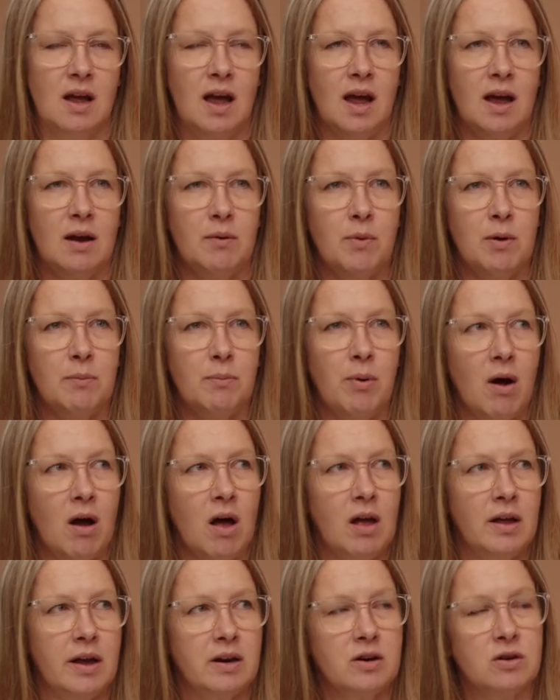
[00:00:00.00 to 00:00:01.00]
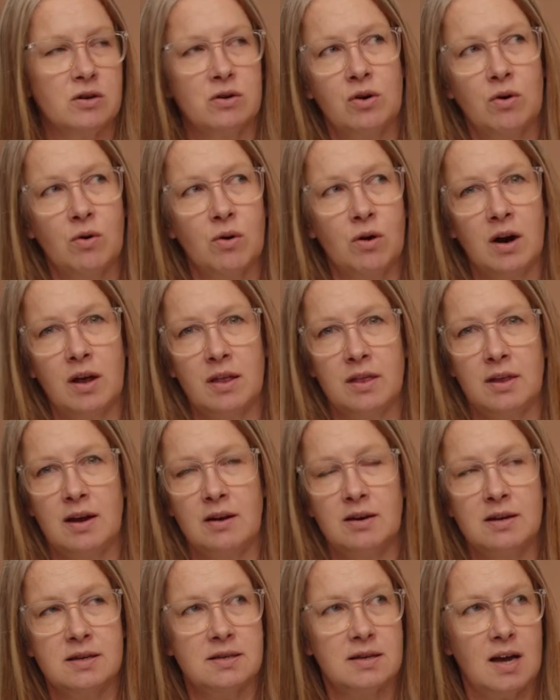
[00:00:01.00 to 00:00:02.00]
And when Paul entered Corinth,
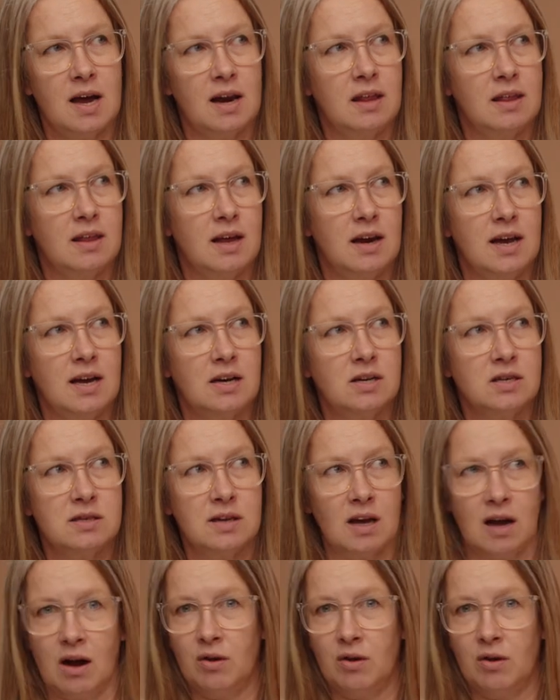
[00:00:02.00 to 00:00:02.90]
he decided that he just